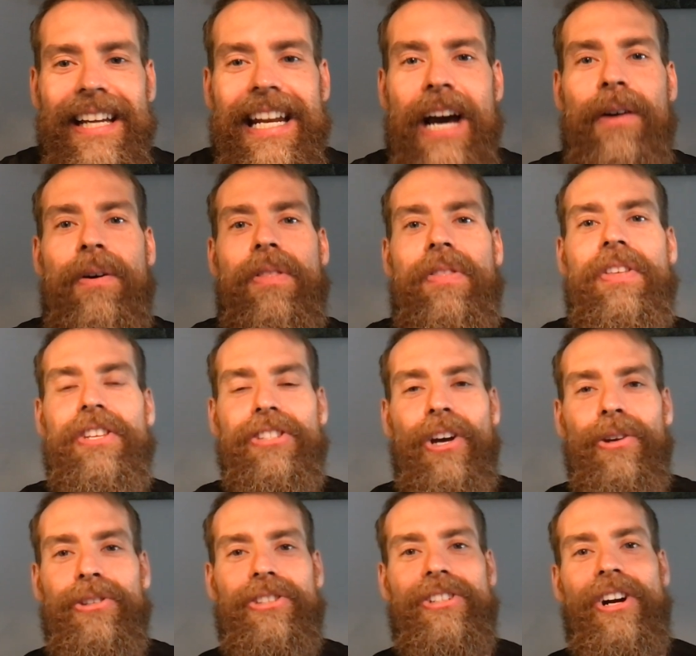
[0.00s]
Now, this all
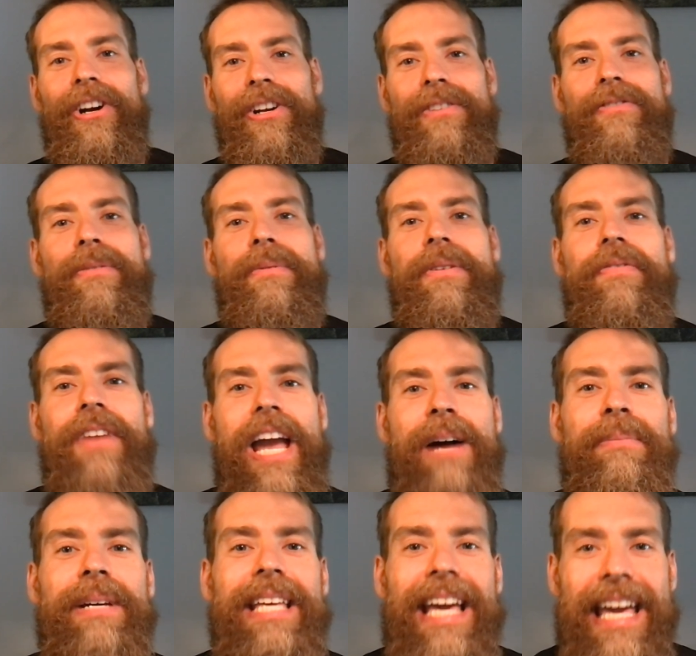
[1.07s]
started from a
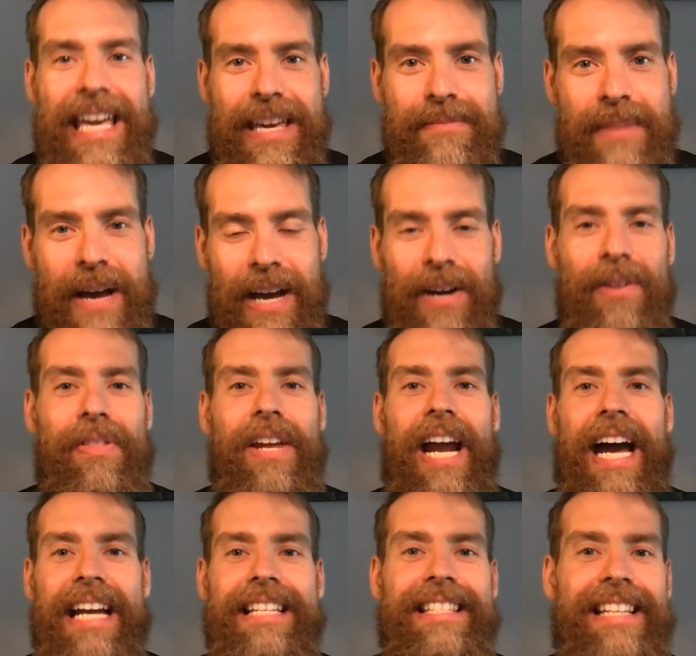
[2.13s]
family email that
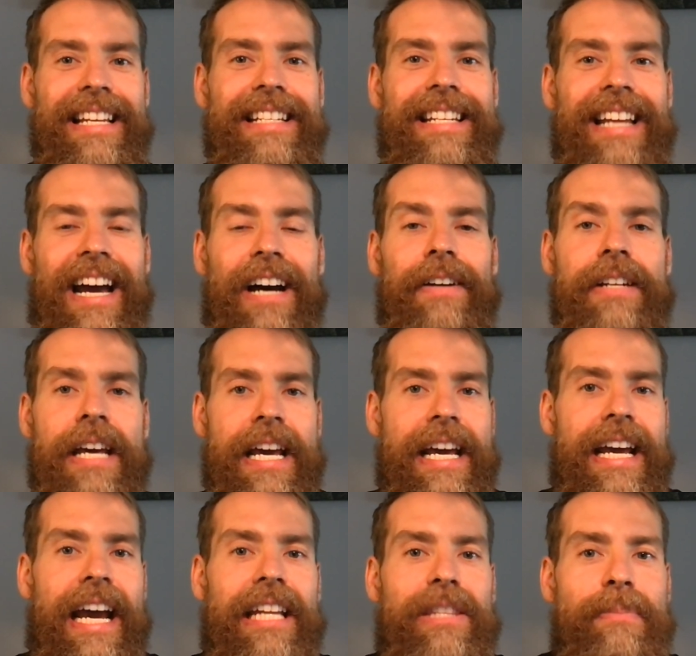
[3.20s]
I sent out
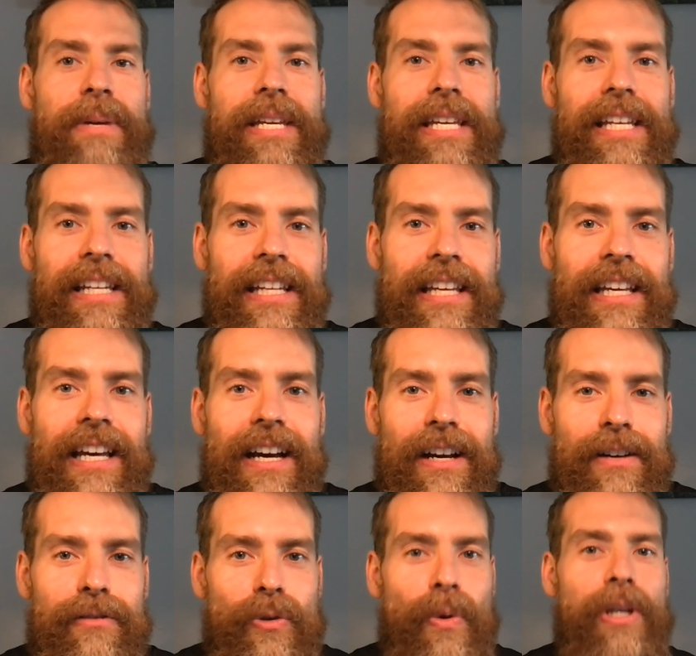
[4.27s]
at the beginning
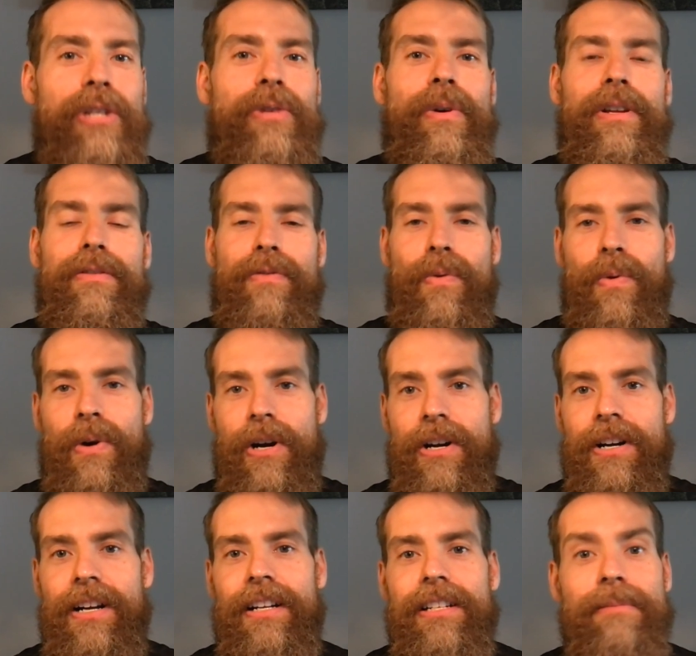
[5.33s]
of
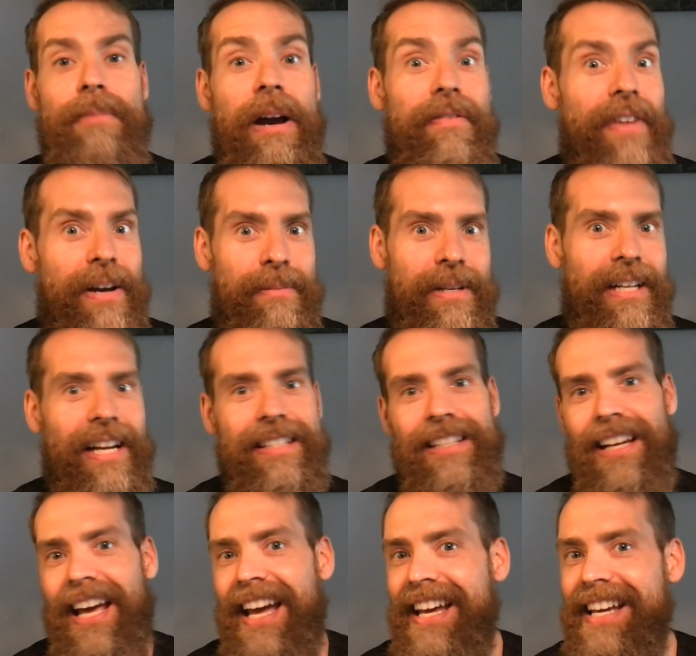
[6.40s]
2024 to my family. And I
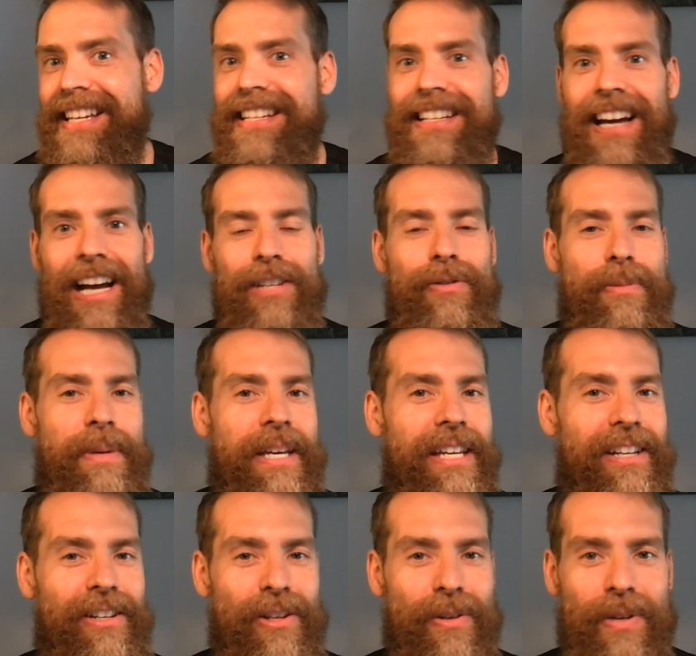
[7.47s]
said, hey, as we begin
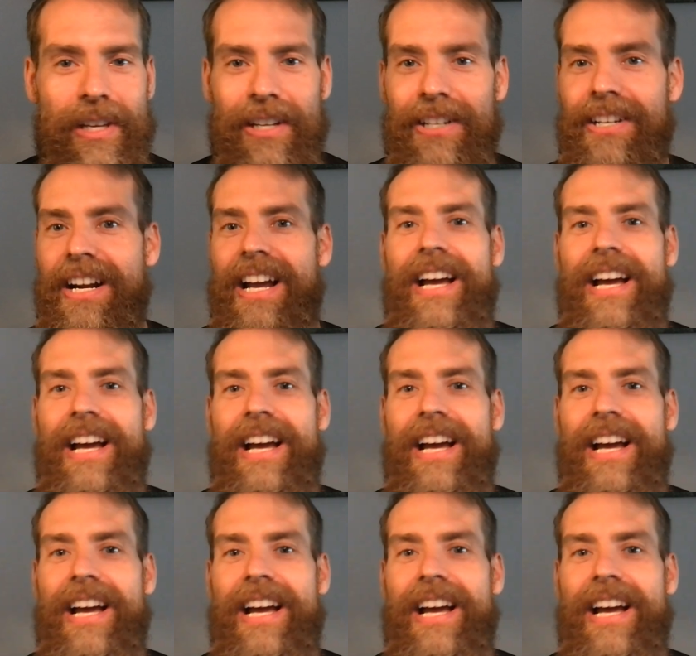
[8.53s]
a new year,